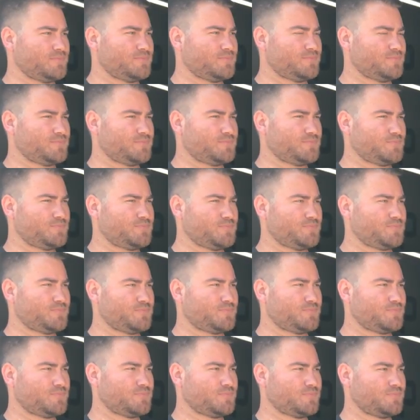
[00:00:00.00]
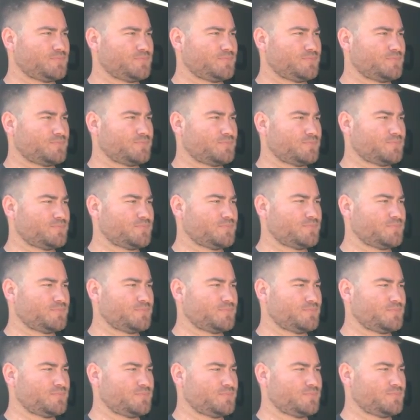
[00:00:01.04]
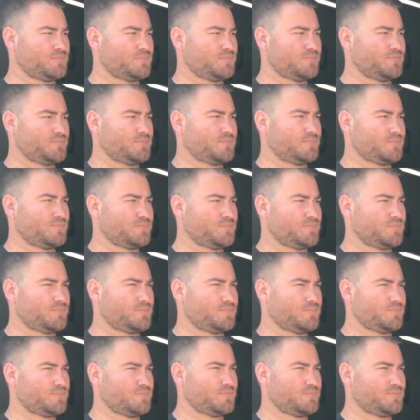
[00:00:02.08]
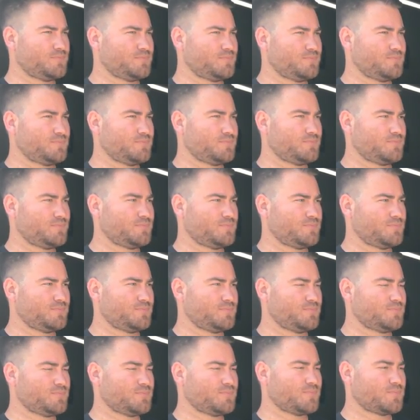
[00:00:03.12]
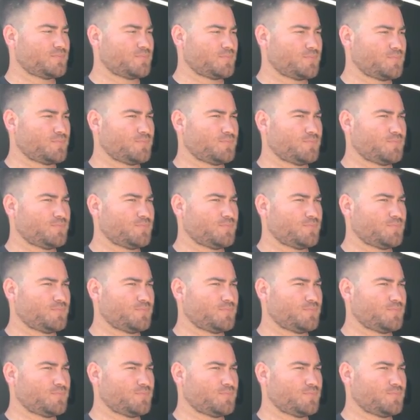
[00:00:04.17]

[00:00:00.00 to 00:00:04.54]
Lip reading: This person isn't speaking.